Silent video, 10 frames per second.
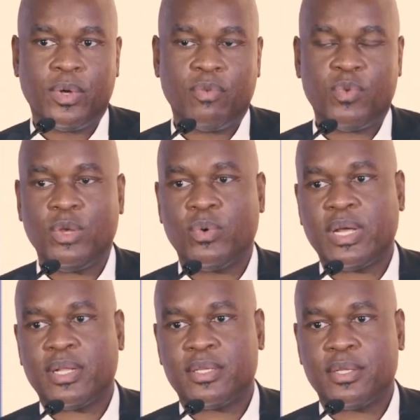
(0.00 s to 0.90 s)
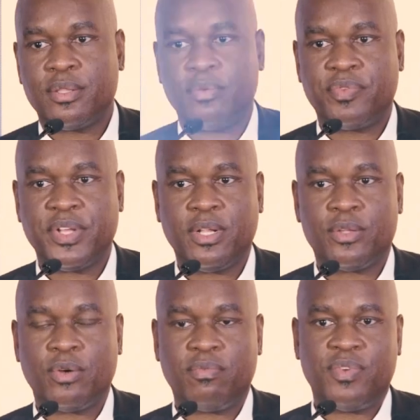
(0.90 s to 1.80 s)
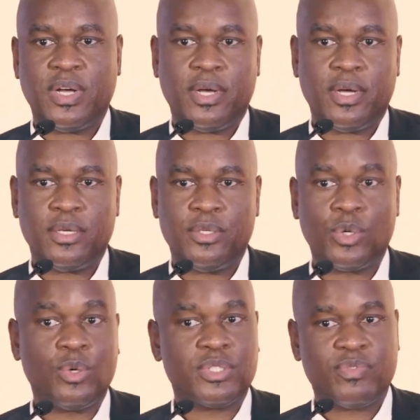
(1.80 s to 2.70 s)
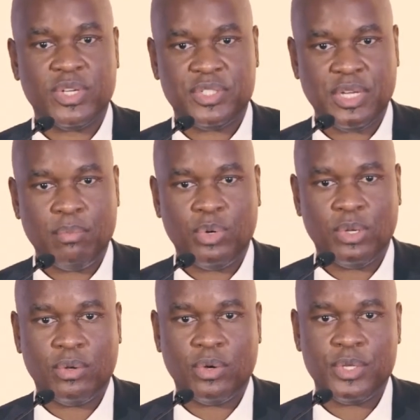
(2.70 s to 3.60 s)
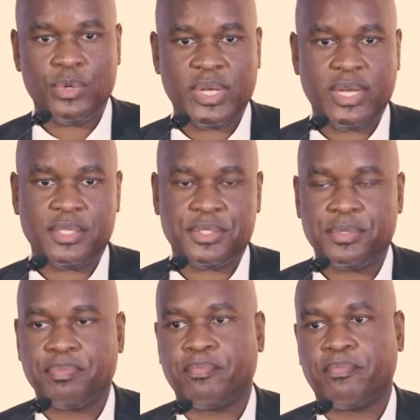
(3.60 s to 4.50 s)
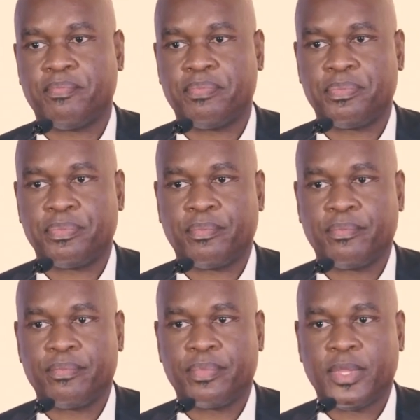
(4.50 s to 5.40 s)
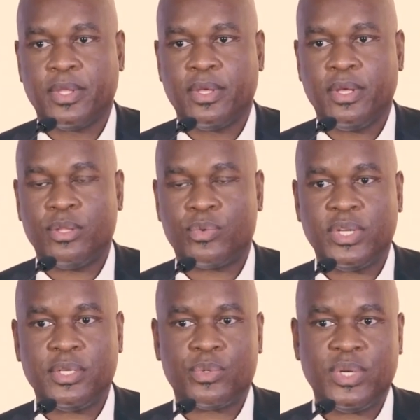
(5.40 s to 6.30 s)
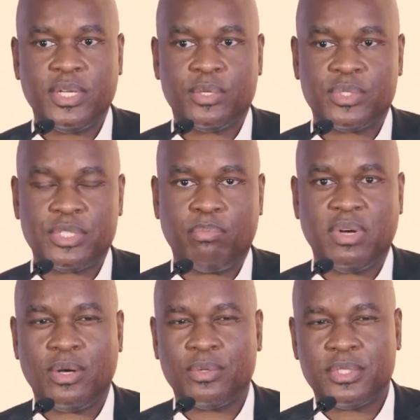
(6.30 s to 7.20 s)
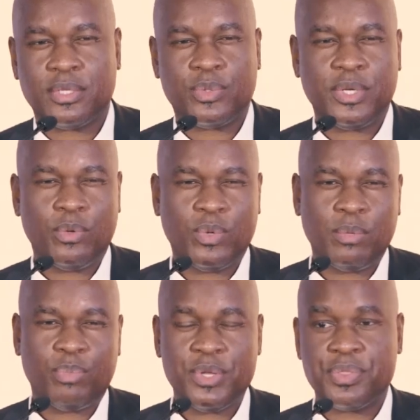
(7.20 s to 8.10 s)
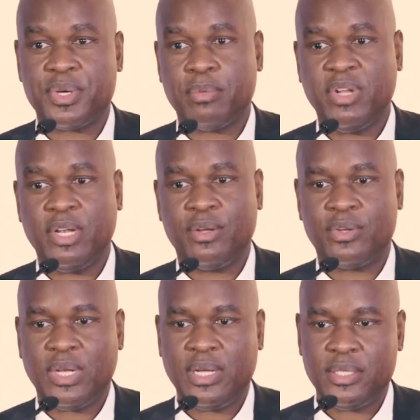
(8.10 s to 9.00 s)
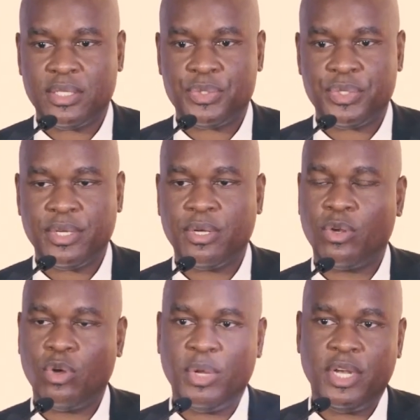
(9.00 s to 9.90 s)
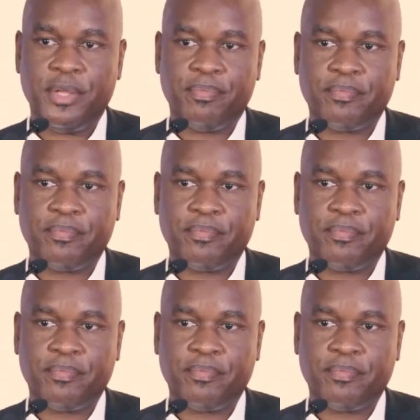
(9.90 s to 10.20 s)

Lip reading: If we look at the field of drones, for example, or UAS, in 2020, it was about a $21.3 billion industry globally.